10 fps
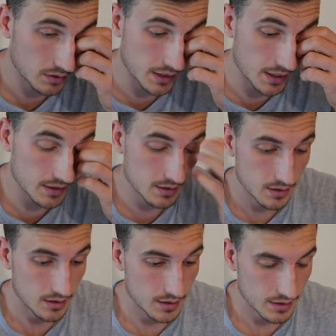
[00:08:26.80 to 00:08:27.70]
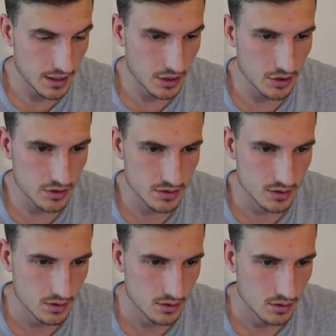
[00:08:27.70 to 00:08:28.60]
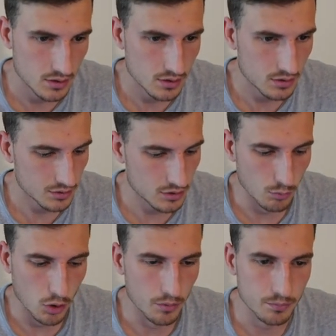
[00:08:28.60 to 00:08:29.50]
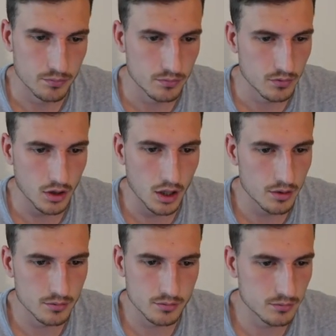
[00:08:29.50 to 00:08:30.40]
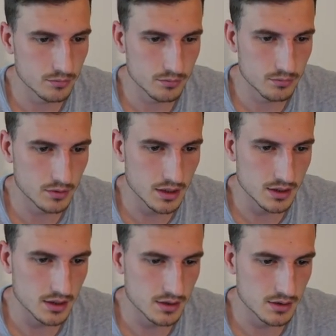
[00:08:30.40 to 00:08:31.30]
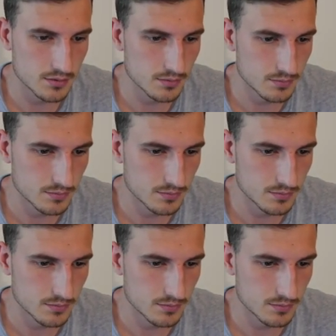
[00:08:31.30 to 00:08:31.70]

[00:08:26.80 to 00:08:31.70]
Okay, kickers. Come on. This is...